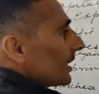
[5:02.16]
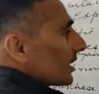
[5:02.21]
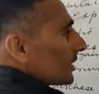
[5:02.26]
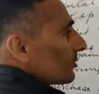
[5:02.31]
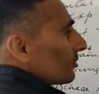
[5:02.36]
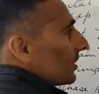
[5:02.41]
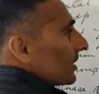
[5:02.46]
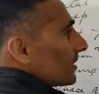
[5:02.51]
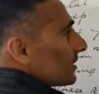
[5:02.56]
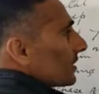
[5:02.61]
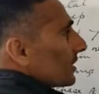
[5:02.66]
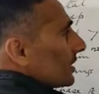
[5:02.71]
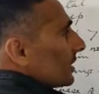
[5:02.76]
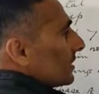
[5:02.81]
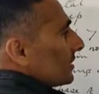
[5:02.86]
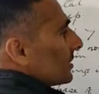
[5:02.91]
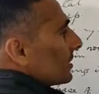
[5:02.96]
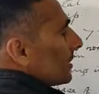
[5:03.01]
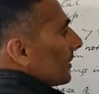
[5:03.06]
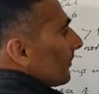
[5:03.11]

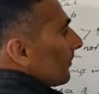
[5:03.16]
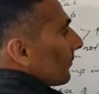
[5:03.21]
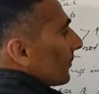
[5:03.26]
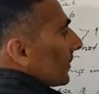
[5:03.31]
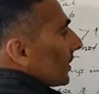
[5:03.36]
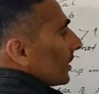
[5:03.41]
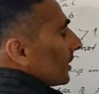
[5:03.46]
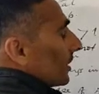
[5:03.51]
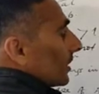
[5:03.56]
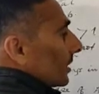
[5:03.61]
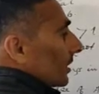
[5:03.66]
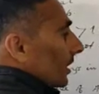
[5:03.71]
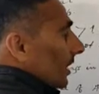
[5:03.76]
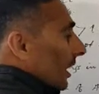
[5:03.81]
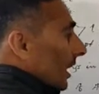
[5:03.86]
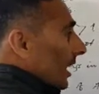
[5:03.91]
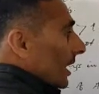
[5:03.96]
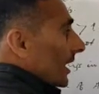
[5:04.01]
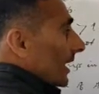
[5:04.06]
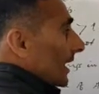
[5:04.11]
expenses
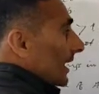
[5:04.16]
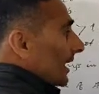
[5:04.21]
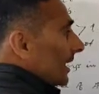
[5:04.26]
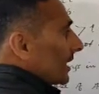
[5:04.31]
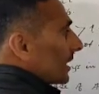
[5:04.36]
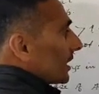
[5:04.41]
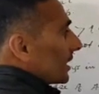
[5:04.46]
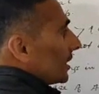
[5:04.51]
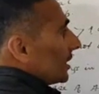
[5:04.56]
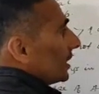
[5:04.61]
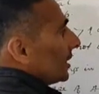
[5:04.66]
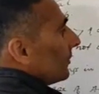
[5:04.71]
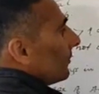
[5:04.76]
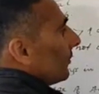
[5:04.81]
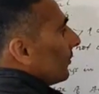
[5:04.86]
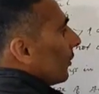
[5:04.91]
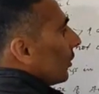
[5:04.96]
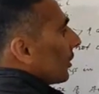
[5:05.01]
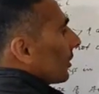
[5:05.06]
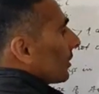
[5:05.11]
are incurred
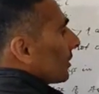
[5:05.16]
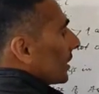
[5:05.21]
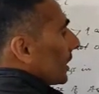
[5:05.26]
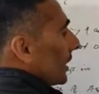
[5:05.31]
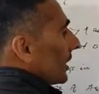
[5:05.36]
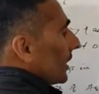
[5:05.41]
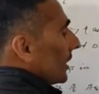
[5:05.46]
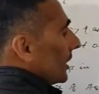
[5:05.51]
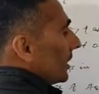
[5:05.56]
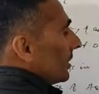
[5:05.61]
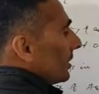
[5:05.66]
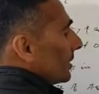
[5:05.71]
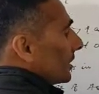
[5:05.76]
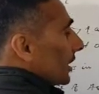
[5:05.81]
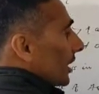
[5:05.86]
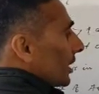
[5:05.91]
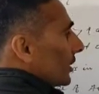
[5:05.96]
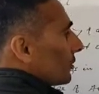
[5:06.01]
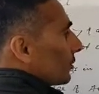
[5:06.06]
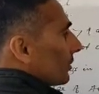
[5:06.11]
for running
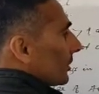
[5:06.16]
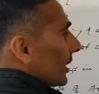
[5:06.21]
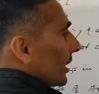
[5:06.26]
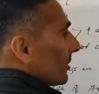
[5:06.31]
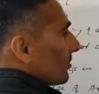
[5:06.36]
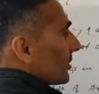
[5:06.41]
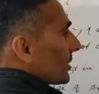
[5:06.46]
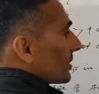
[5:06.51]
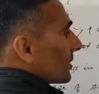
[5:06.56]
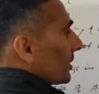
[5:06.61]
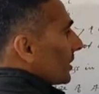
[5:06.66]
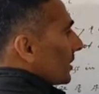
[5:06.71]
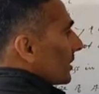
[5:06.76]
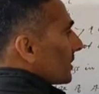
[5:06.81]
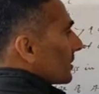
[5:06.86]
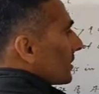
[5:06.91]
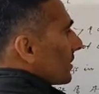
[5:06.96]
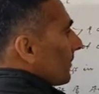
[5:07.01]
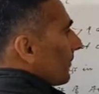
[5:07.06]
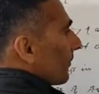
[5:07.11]
day-to-day
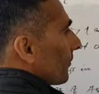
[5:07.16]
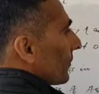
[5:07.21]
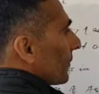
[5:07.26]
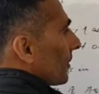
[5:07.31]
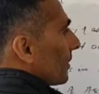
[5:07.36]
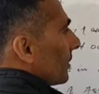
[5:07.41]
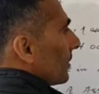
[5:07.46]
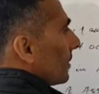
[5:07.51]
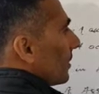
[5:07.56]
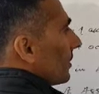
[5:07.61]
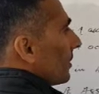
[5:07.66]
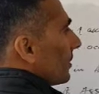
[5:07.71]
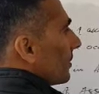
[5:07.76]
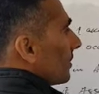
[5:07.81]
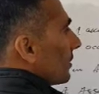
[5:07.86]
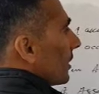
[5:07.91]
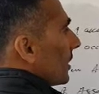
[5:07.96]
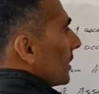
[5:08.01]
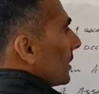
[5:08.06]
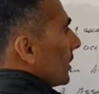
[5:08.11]
business.
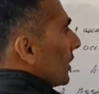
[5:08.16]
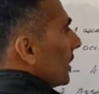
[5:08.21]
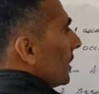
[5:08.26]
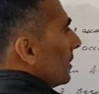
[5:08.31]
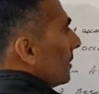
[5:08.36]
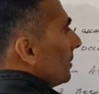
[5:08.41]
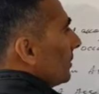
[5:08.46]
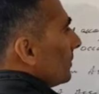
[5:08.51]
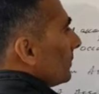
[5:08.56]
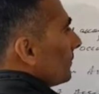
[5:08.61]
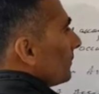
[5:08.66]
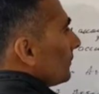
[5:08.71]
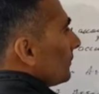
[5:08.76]
Running